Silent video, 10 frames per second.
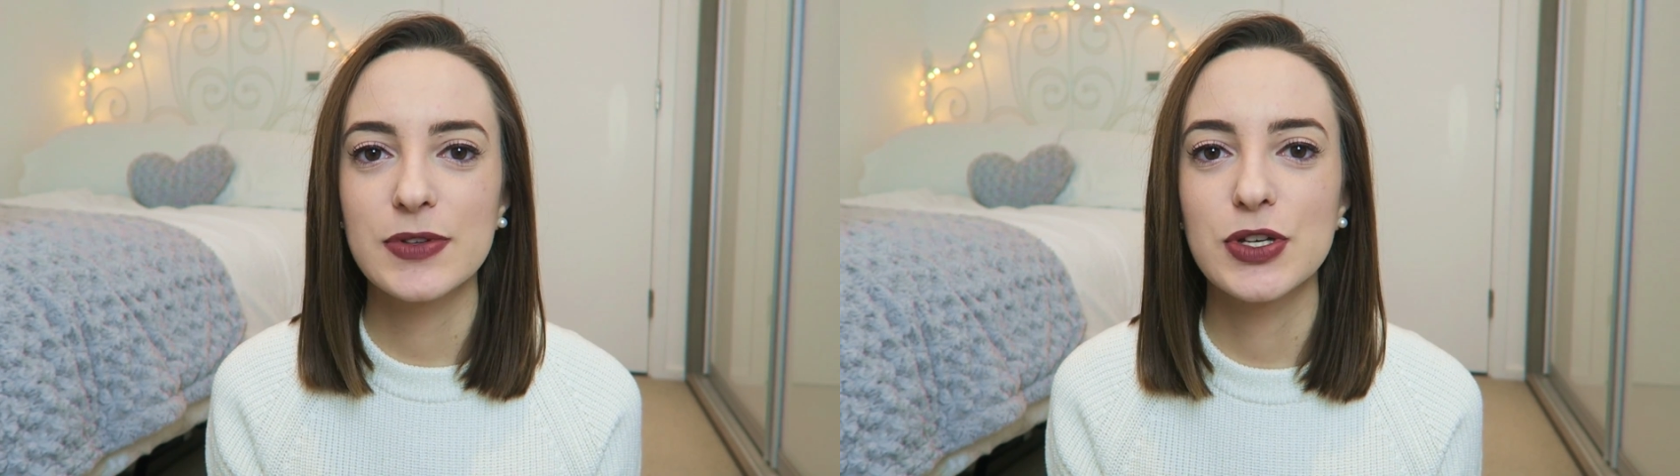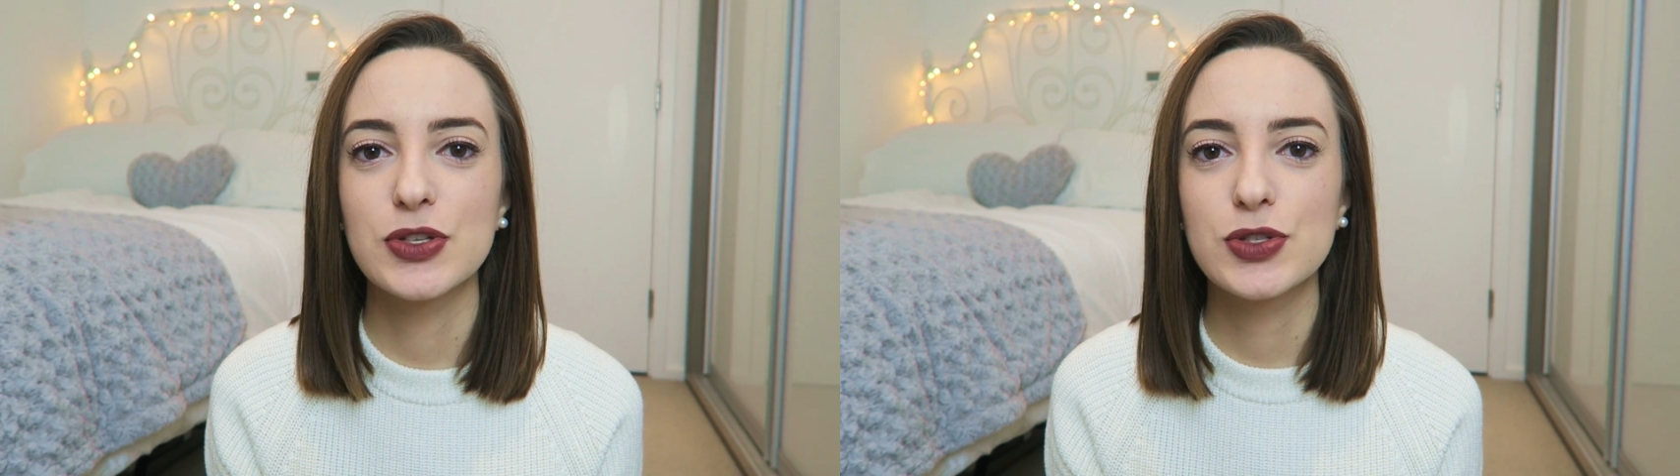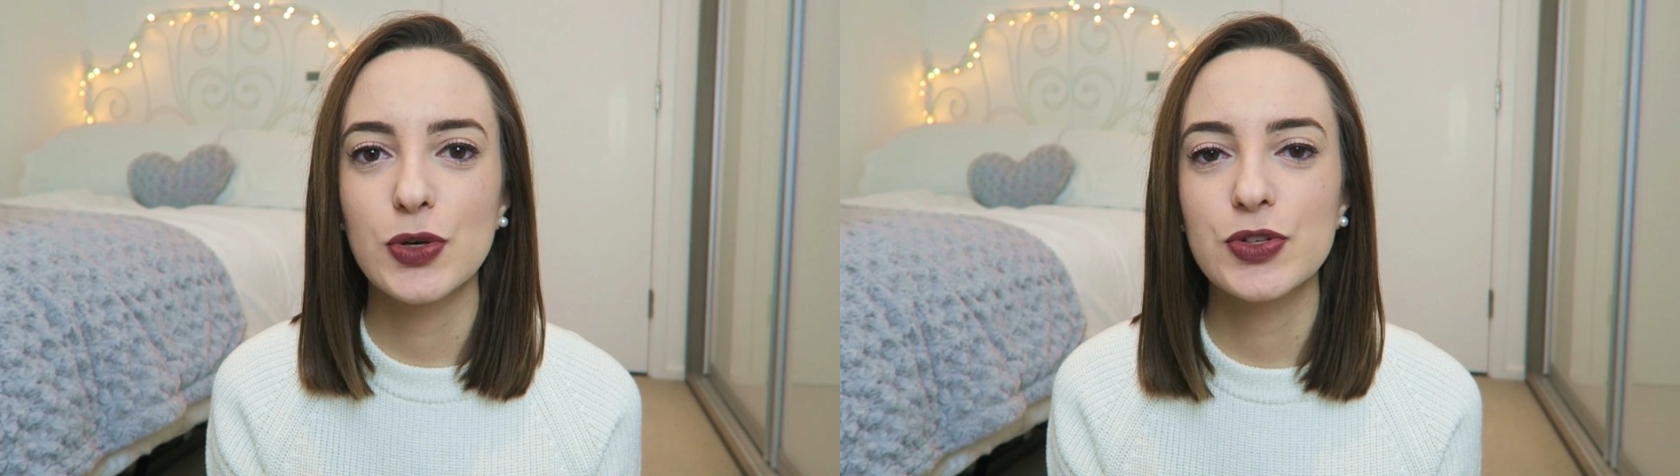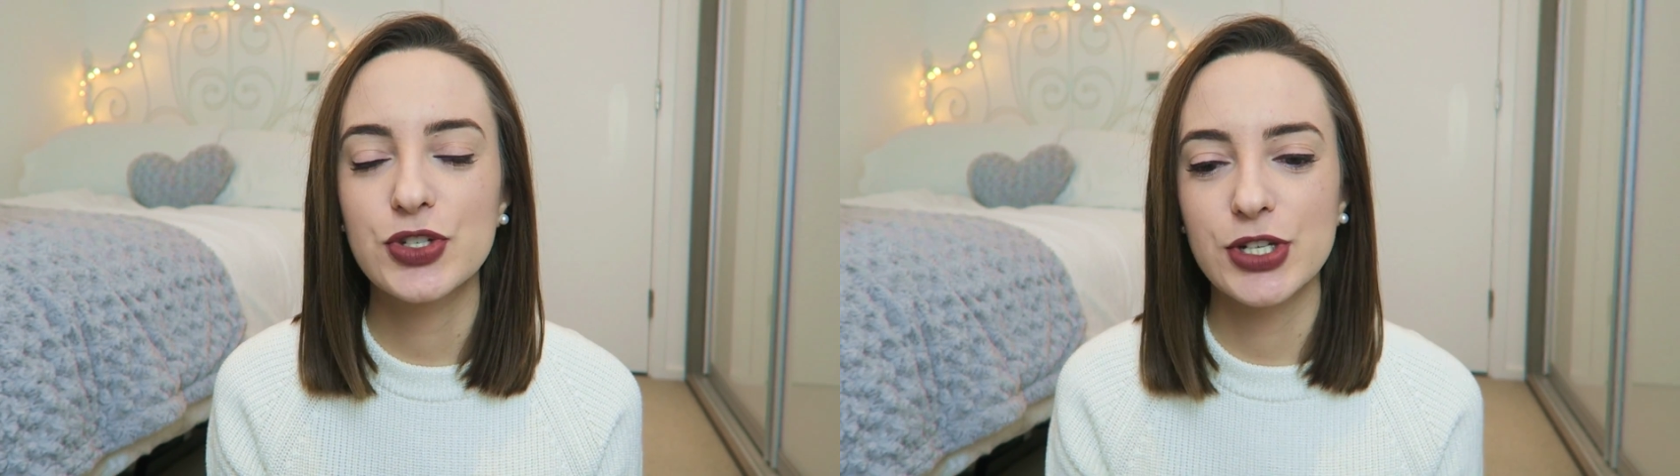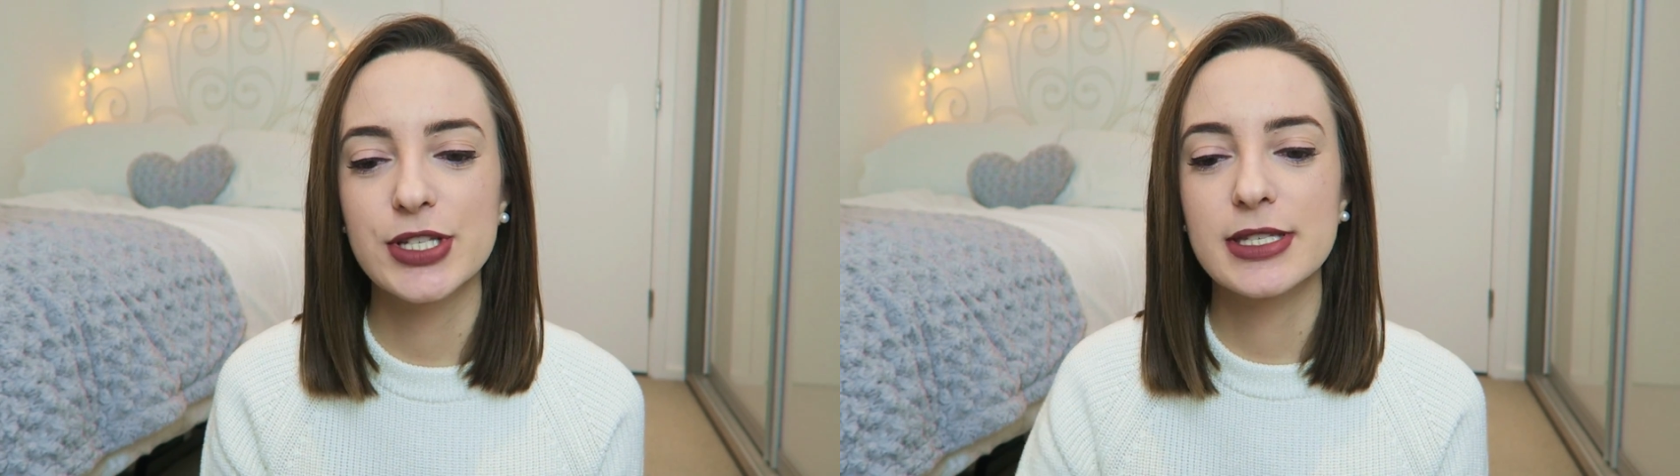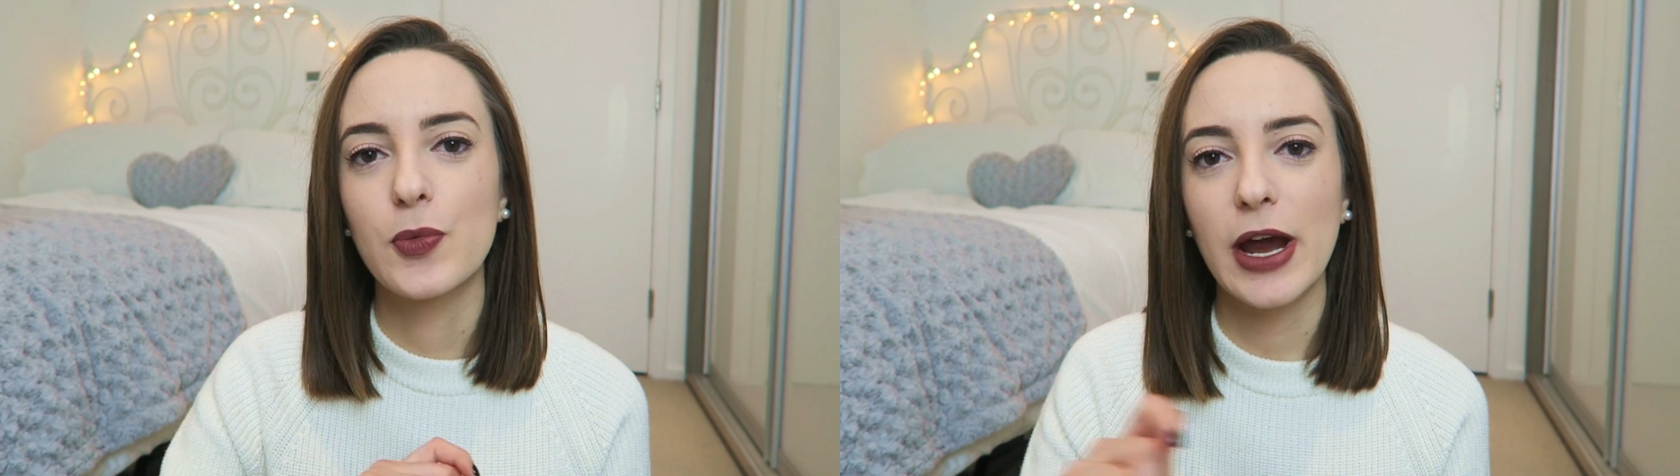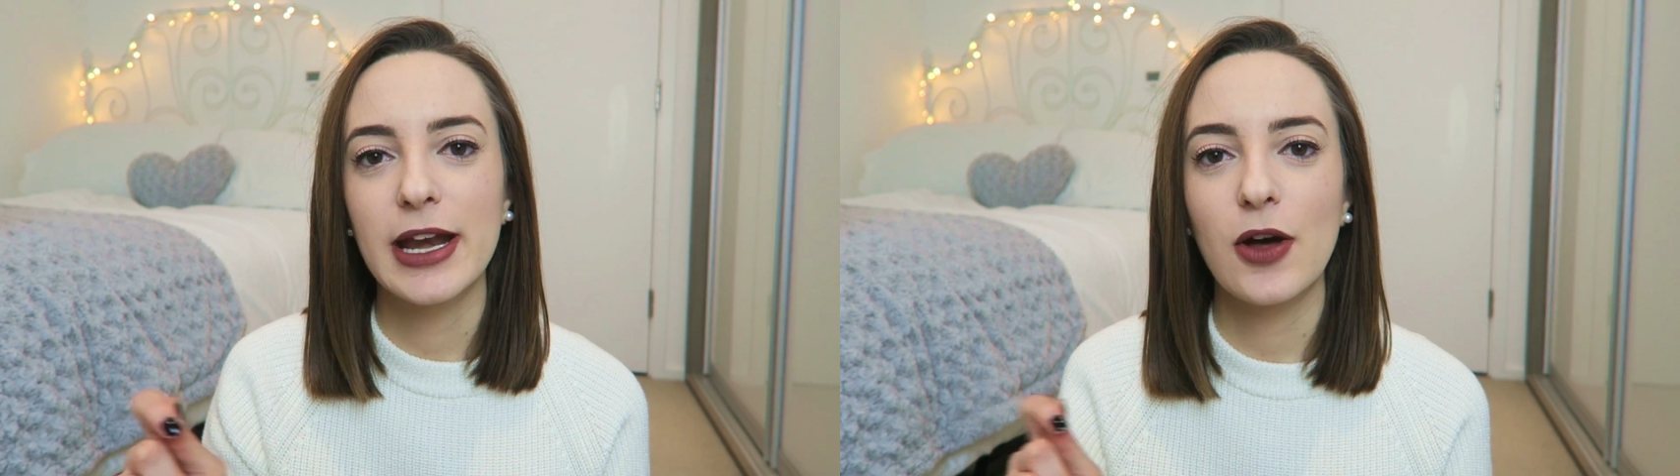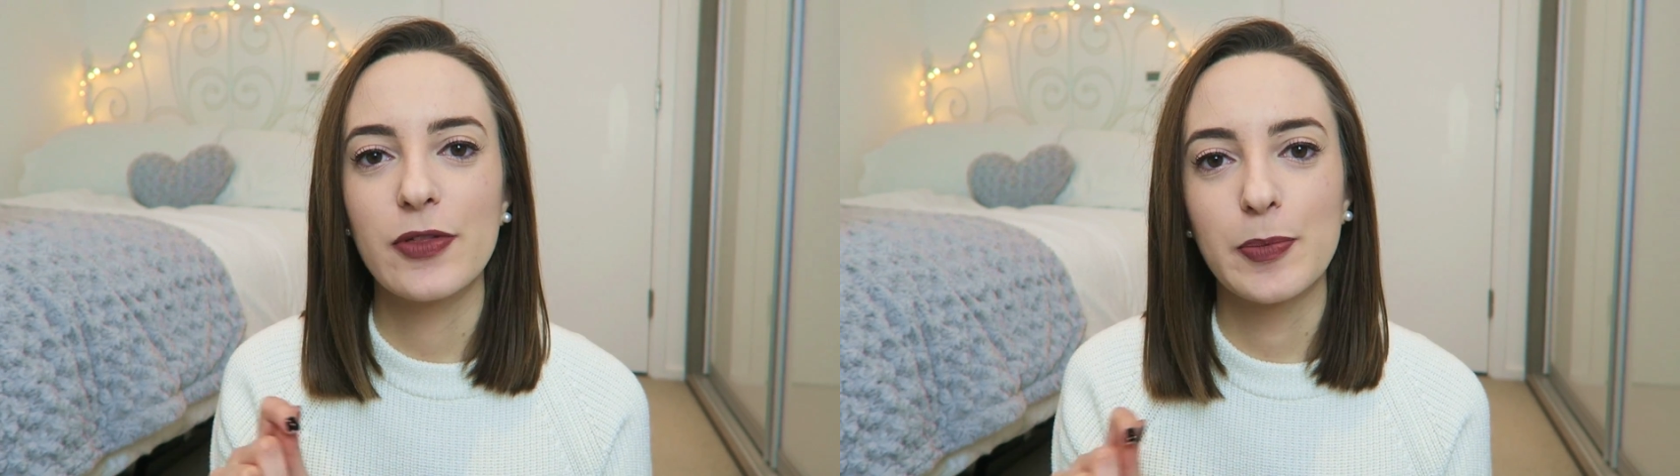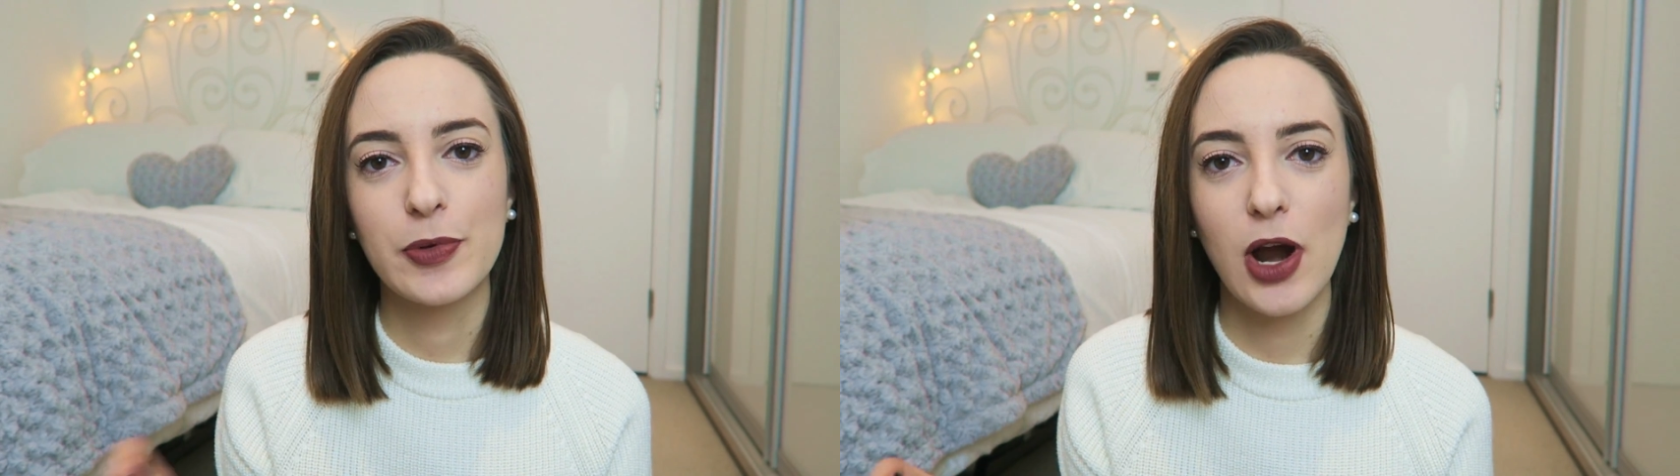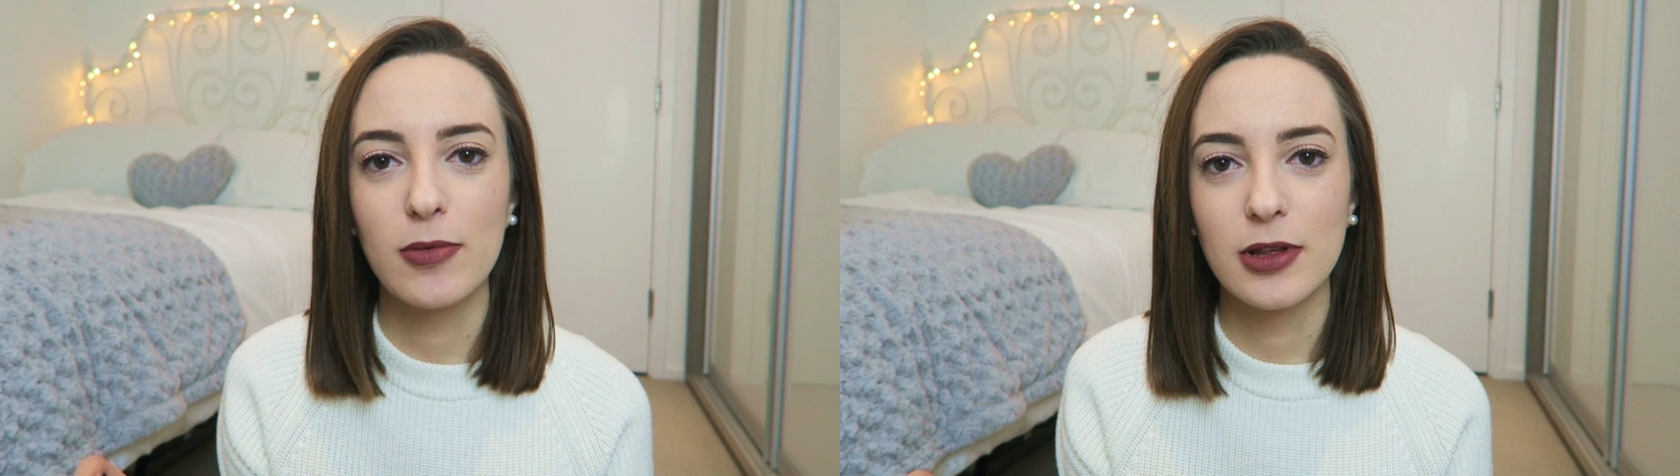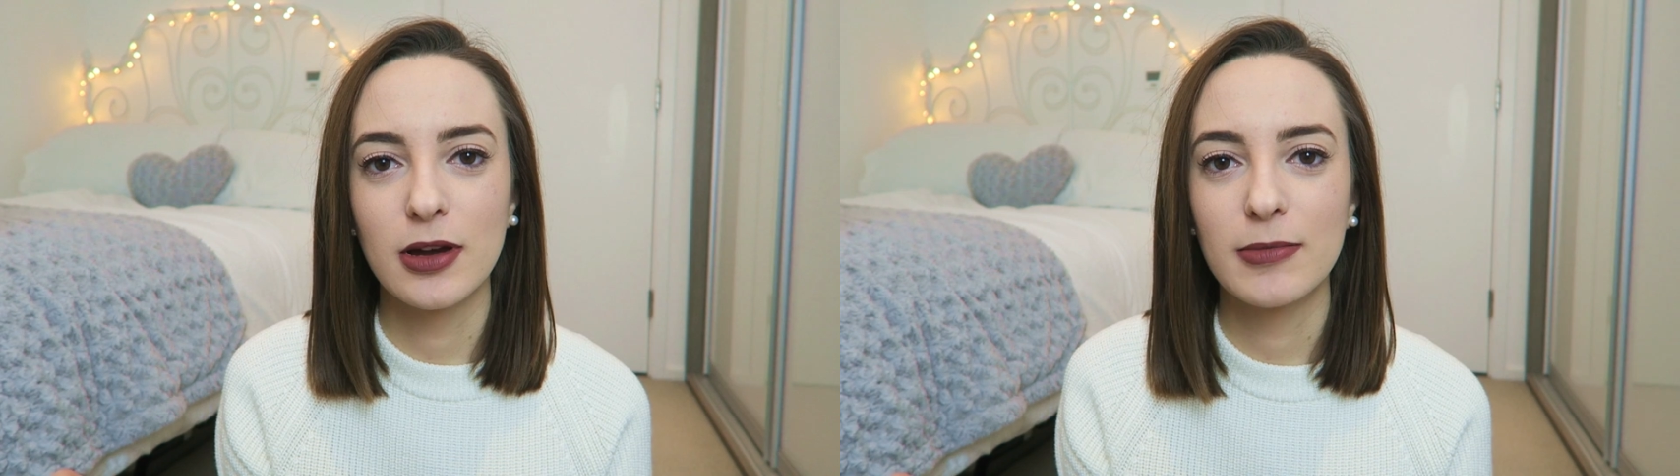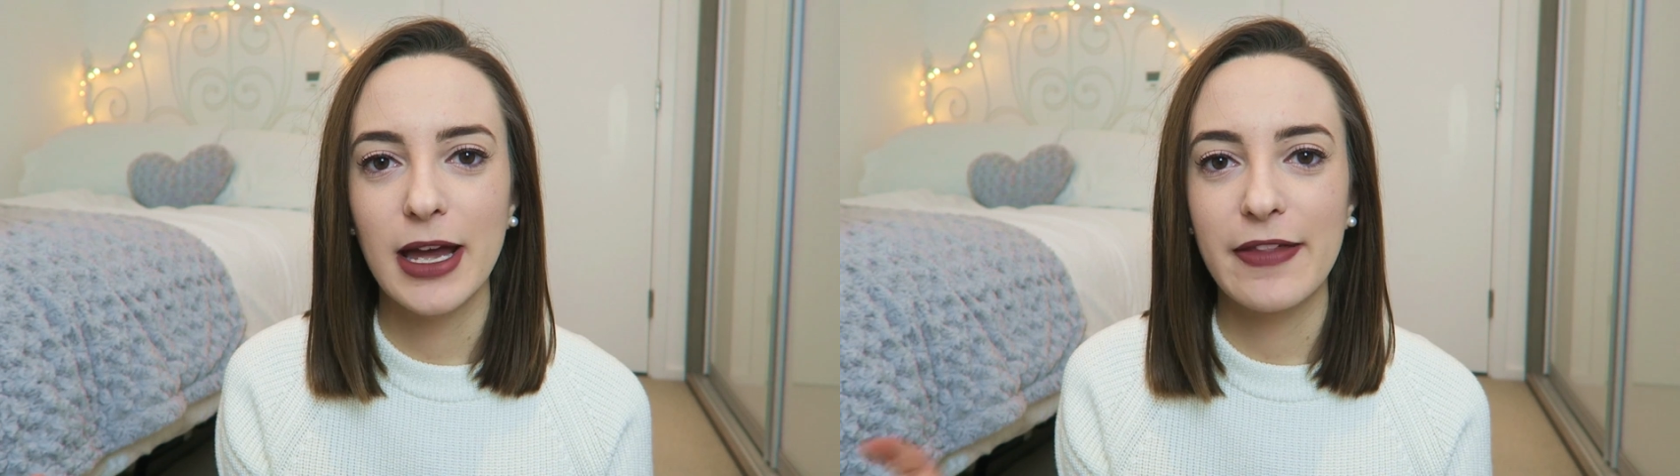so you don't just write out the problem